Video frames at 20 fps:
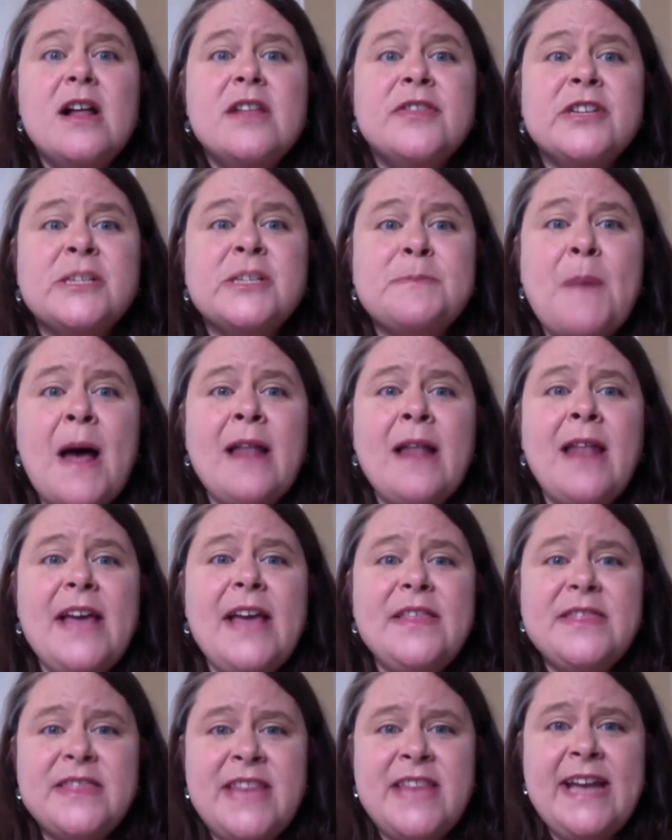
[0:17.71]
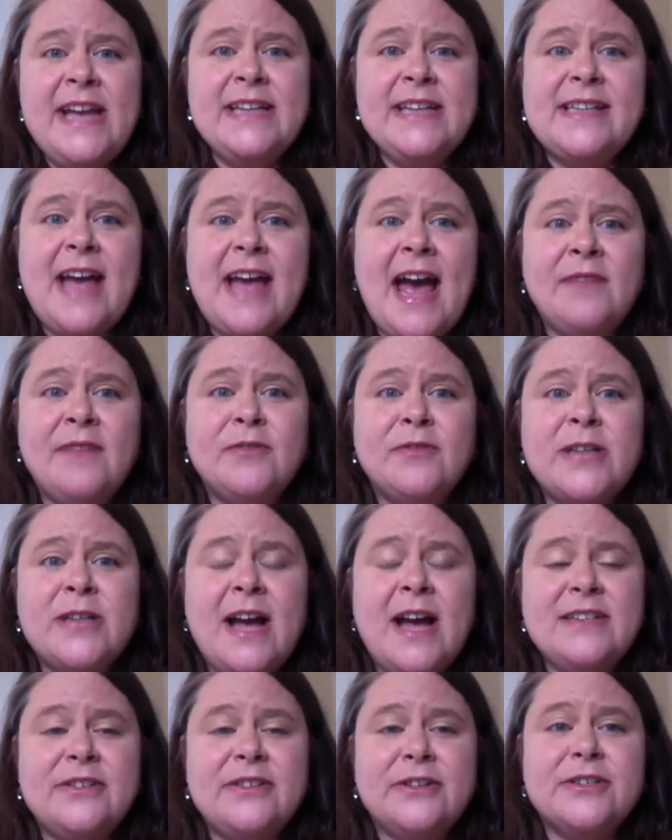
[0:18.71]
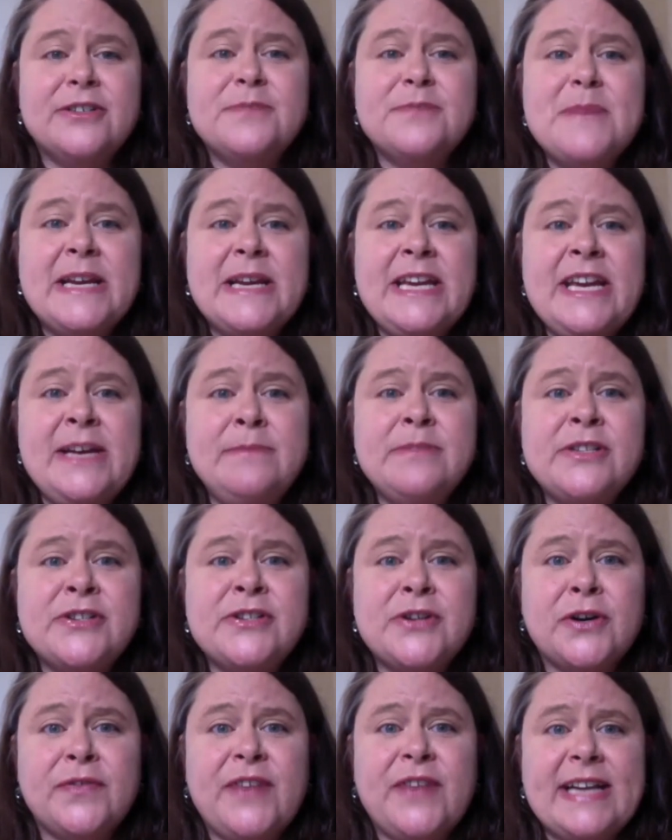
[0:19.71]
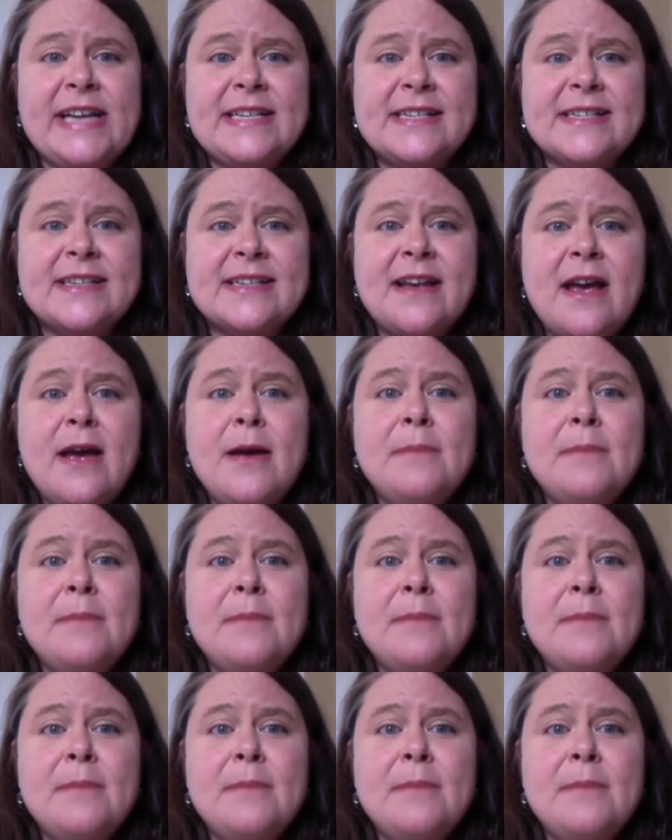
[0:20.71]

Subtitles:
The Spotlight thanks advertisers McKim's Service.